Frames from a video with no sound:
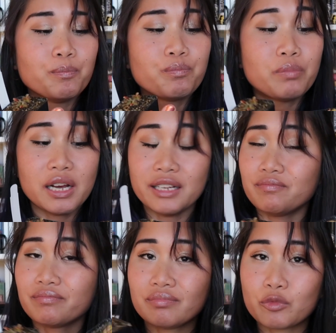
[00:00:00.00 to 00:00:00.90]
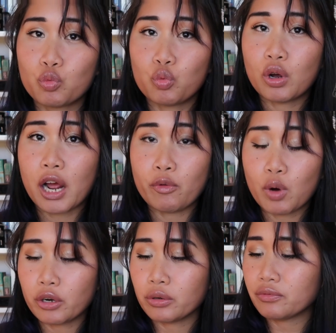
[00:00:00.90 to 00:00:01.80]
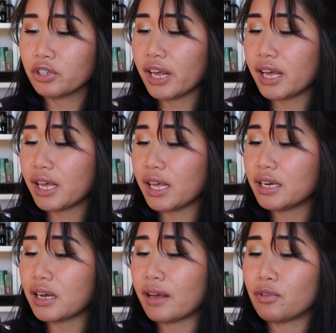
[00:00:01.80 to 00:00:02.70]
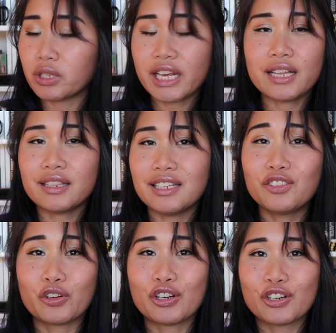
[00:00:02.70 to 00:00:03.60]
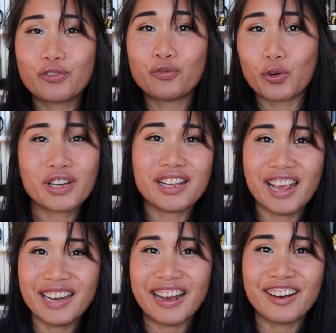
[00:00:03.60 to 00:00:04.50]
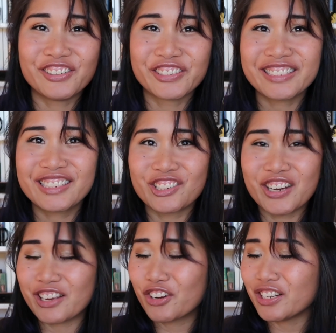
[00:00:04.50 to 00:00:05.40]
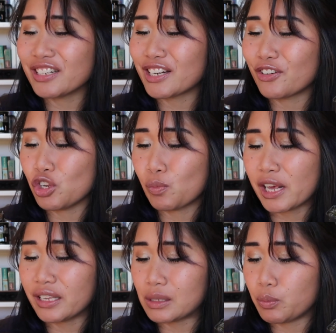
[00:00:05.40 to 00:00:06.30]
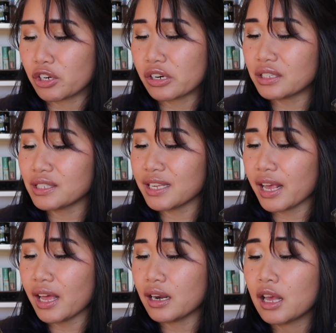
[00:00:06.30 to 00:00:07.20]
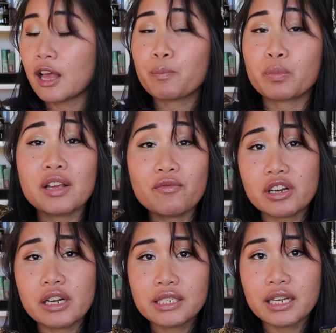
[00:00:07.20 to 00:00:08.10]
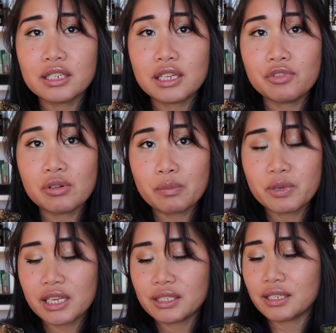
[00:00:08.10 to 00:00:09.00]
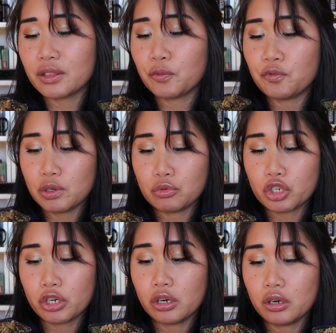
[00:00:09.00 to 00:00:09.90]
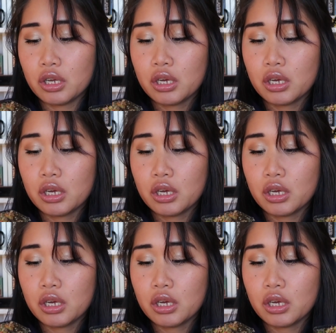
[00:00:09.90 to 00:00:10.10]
But I water overhead. I've only had these for 48 hours, so I couldn't tell you my experience yet, but I'm very excited to give you updates in the future.